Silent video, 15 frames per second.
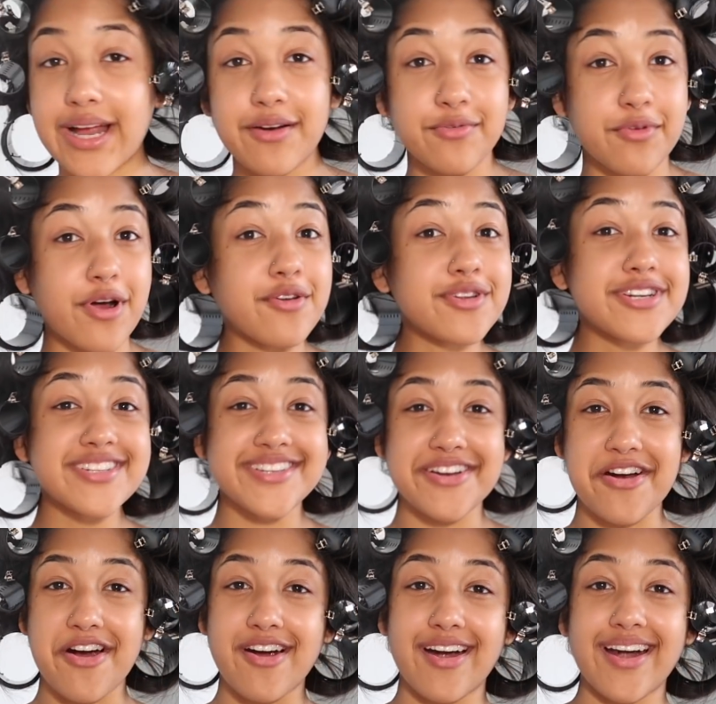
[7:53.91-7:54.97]
rollers
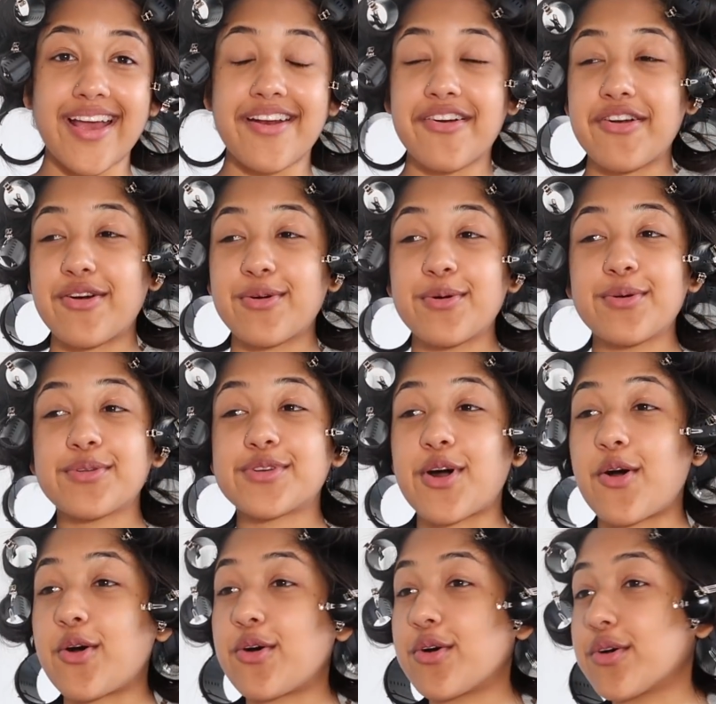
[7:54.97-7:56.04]
are hard i don't know who
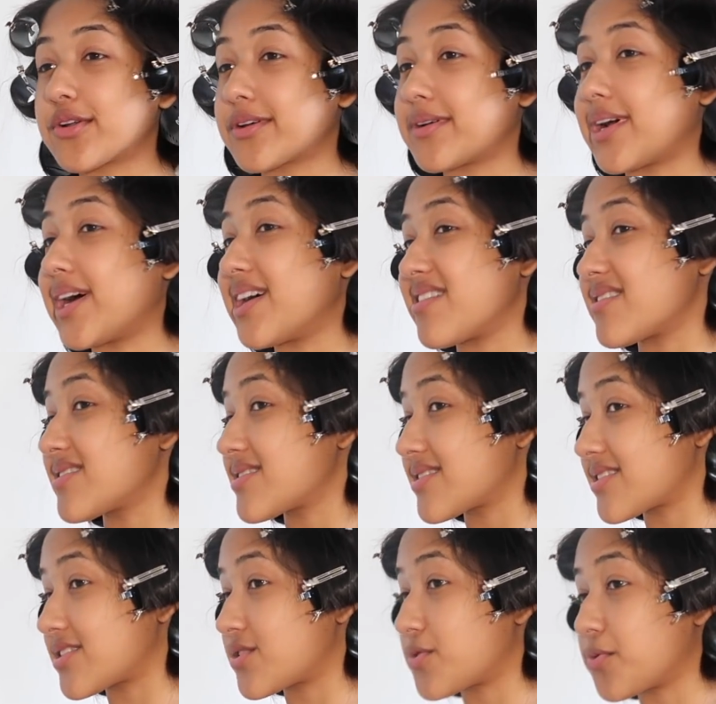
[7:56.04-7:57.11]
told
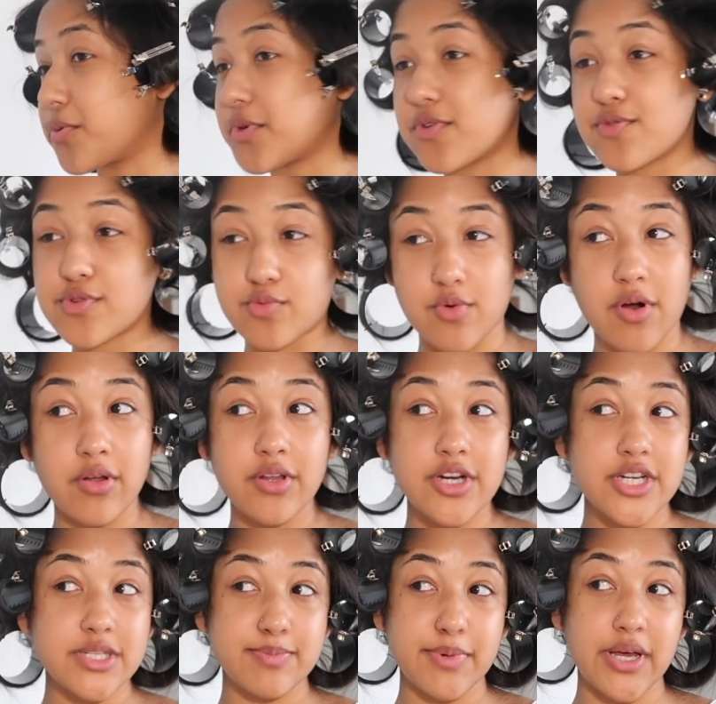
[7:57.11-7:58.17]
us to use
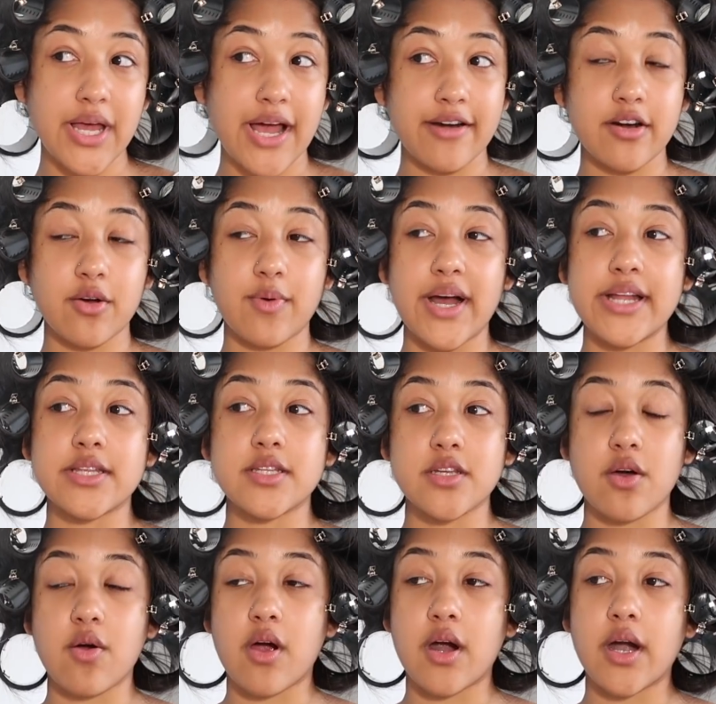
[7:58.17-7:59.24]
rollers but i don't know why it's
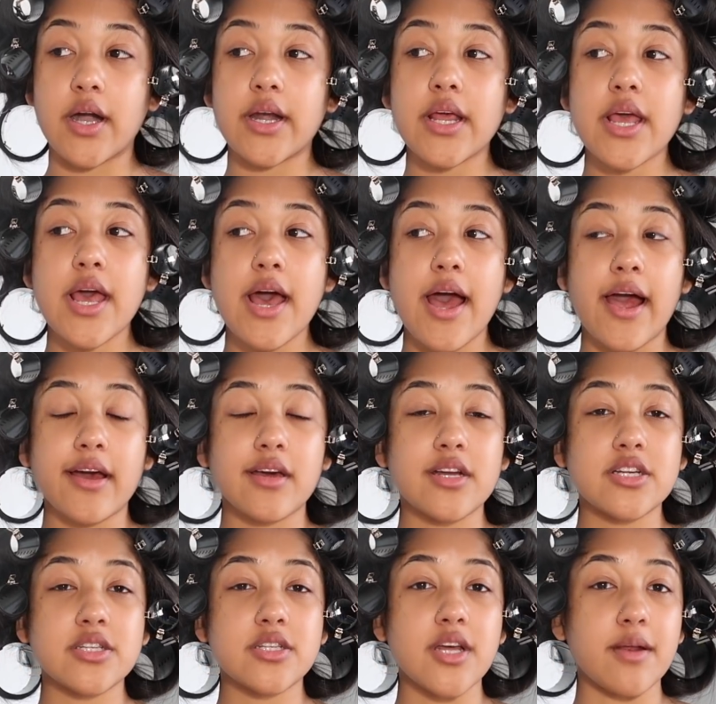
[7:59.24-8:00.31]
so hard i could
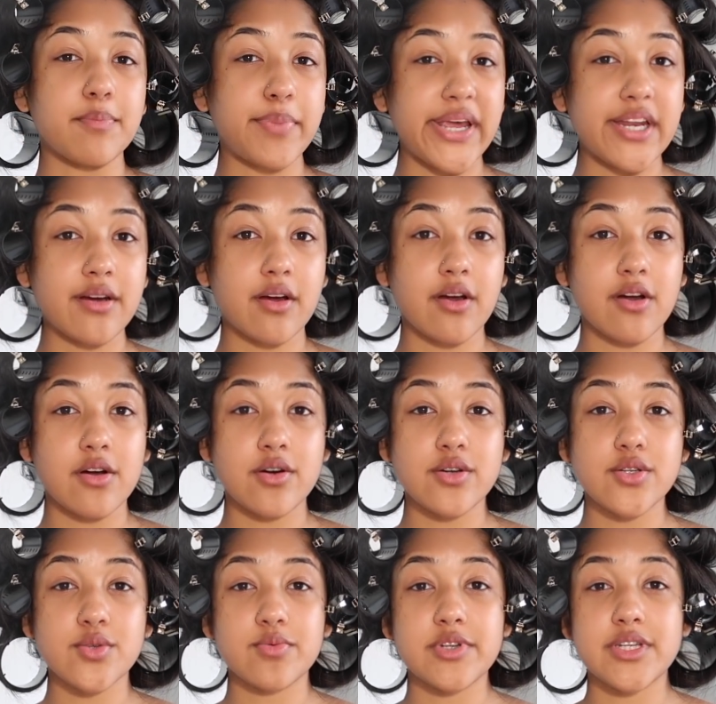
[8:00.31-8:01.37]
have just done pin
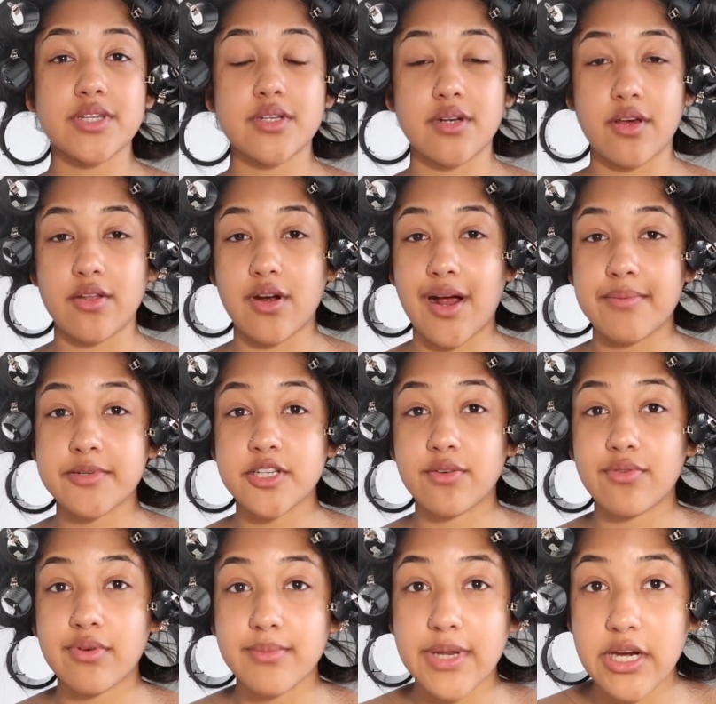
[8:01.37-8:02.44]
curls which is another
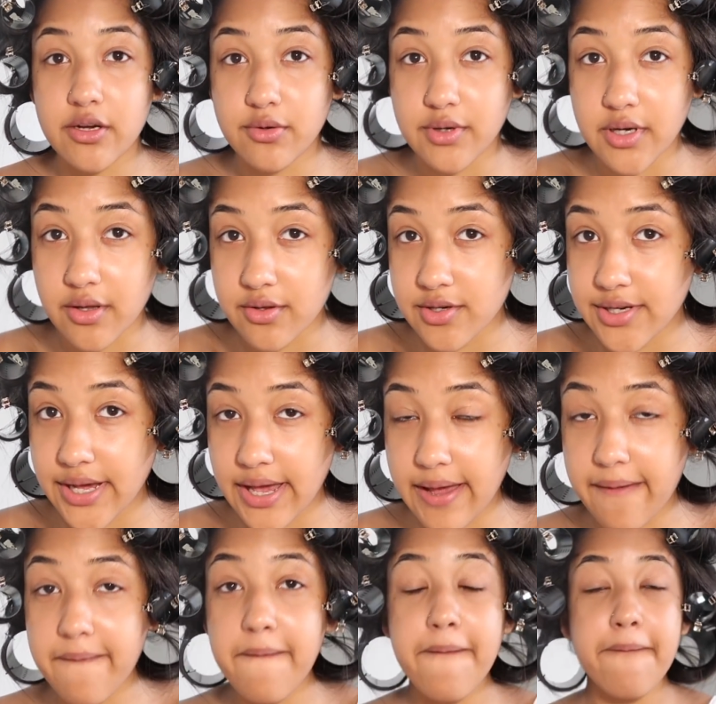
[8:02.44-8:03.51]
option for me to do another
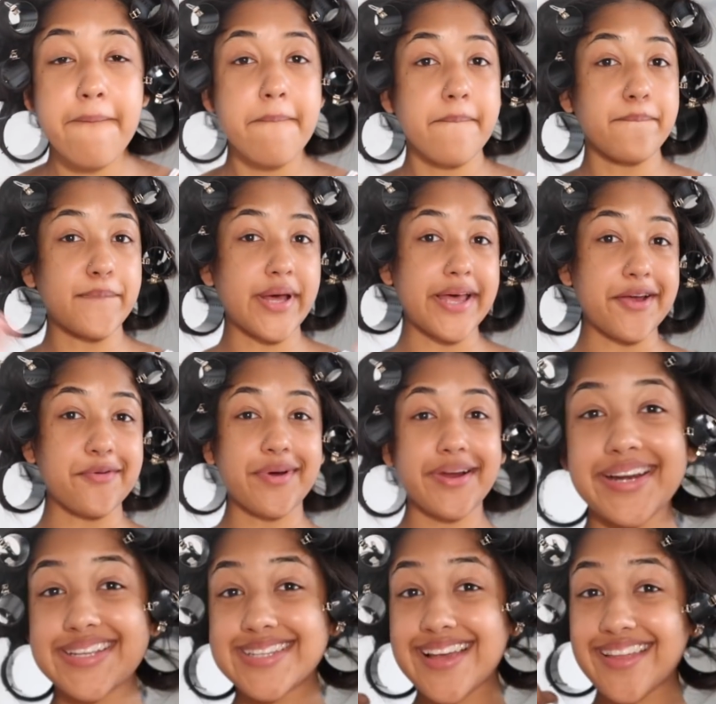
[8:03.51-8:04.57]
day but
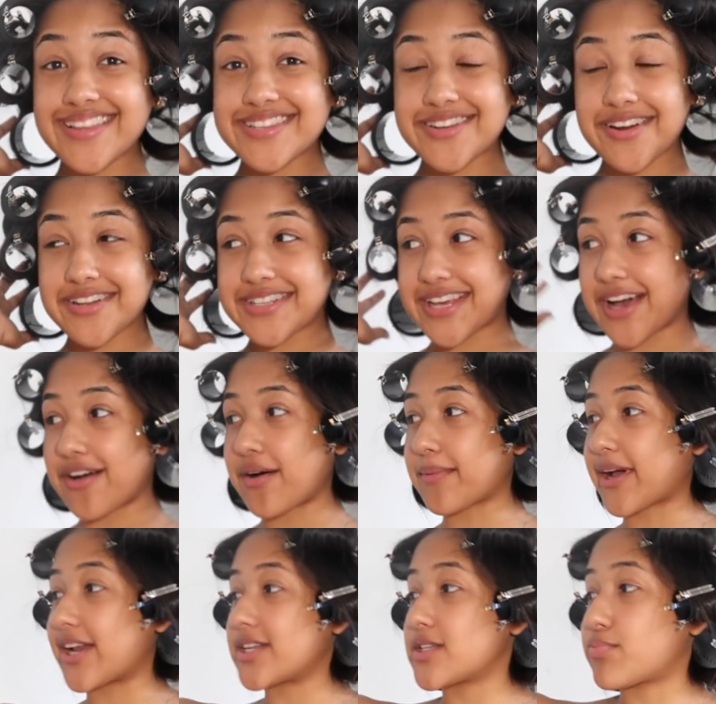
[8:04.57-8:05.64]
gonna see how this turns out i've
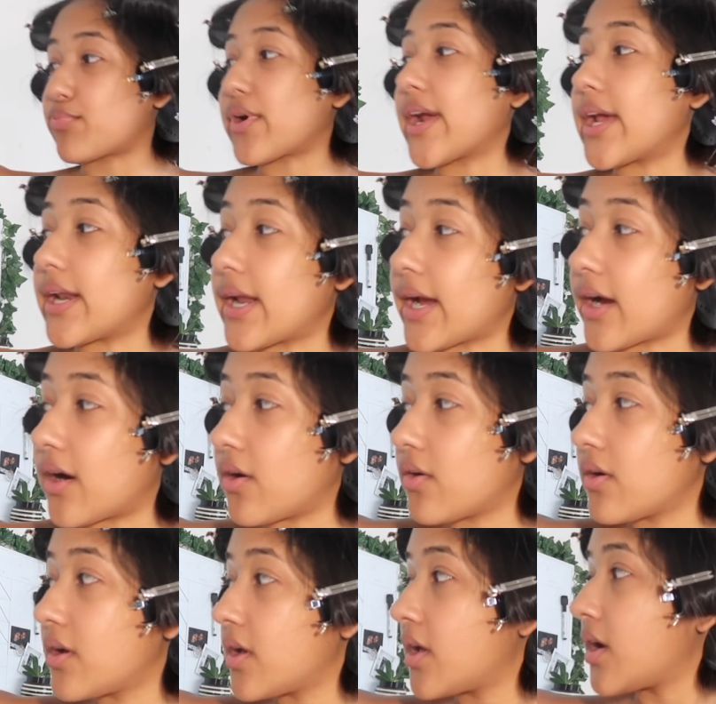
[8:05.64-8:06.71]
got to spray it
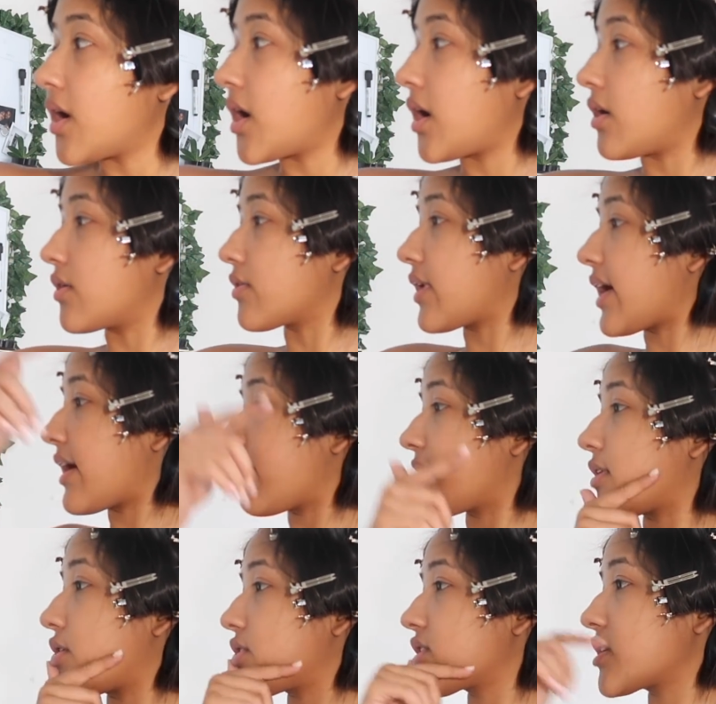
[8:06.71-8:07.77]
now oh do i have
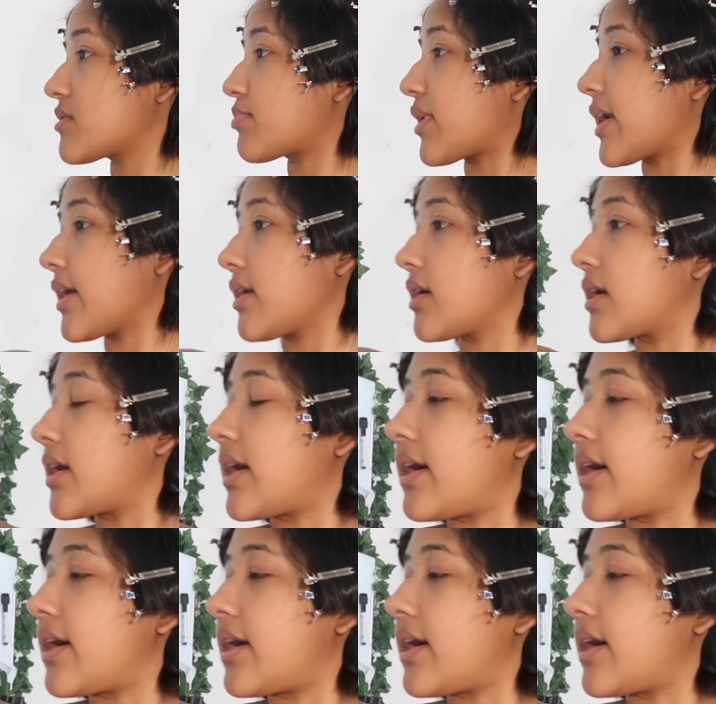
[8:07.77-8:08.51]
holding spray